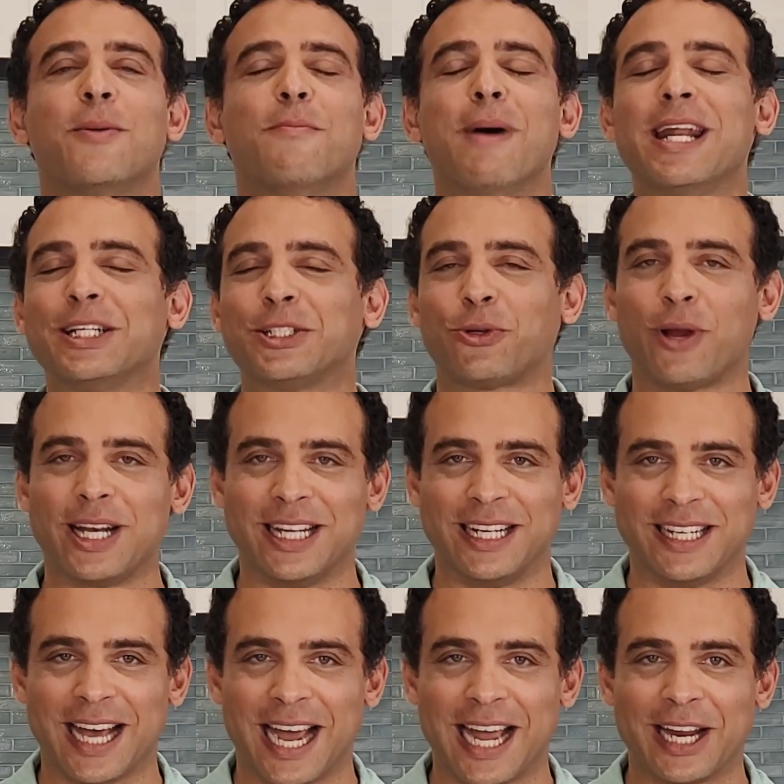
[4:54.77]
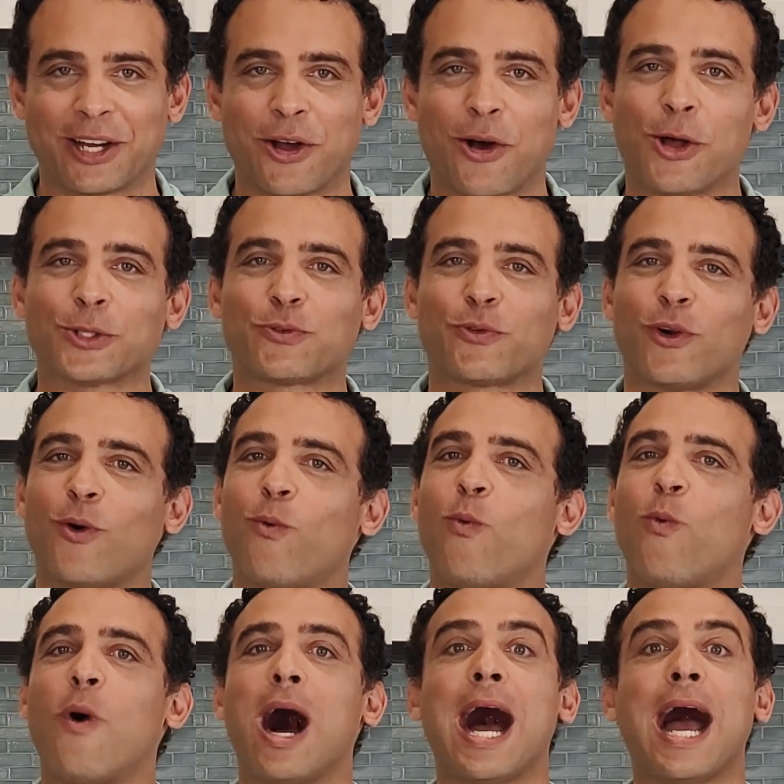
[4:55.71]
The Mediterranean diet calls for a
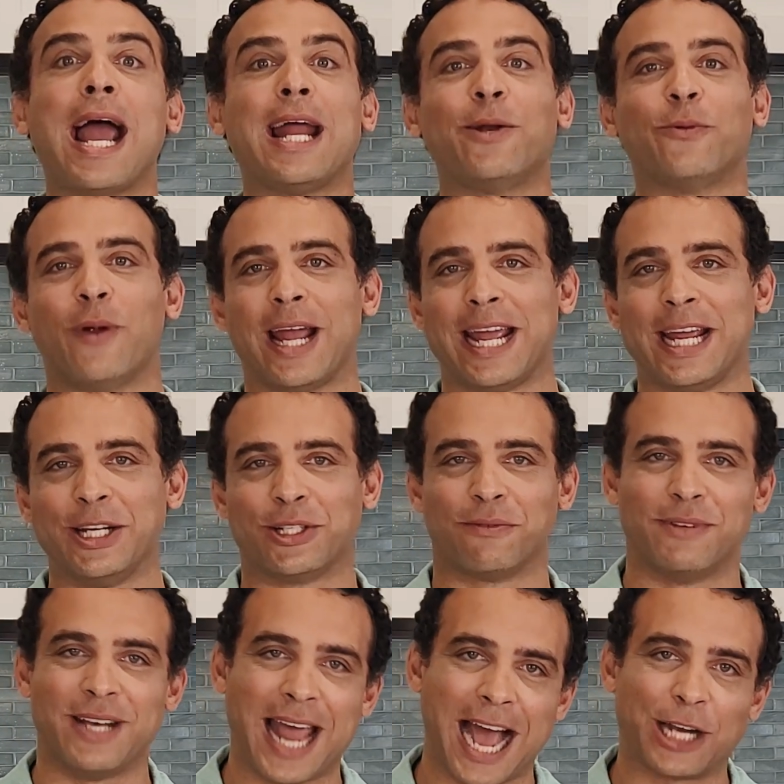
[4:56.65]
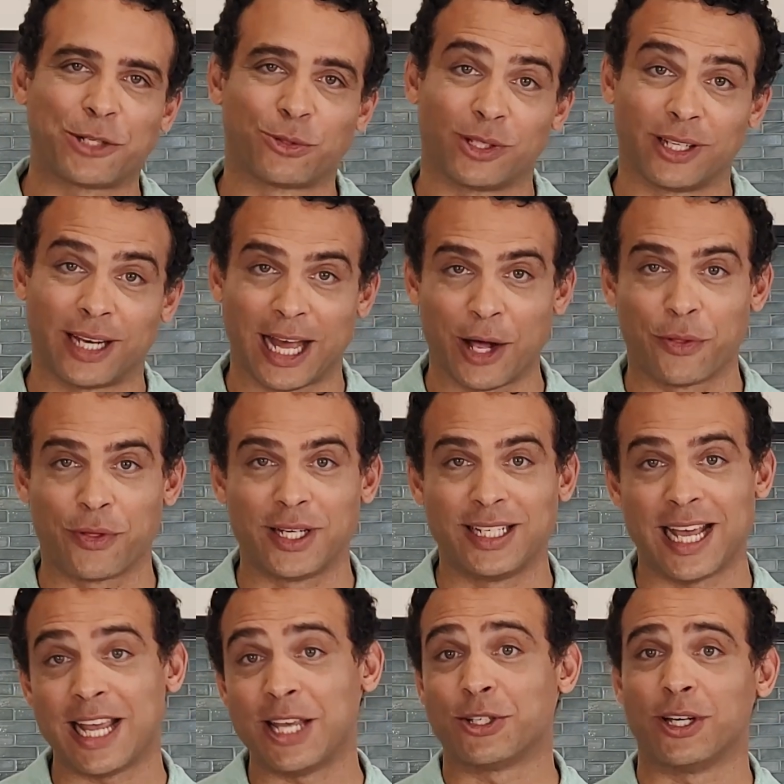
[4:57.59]
wide range of natural and healthy
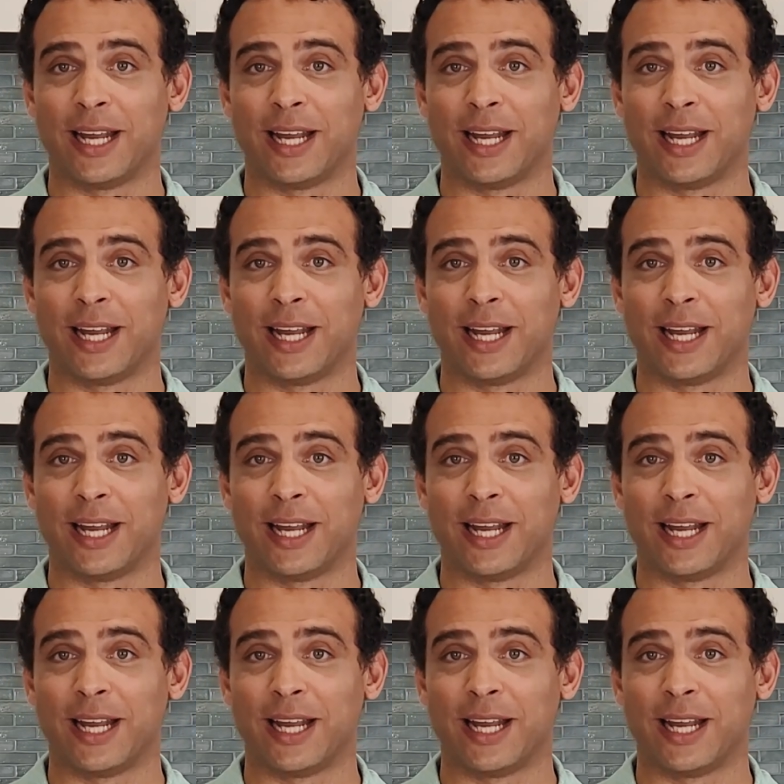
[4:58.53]
taste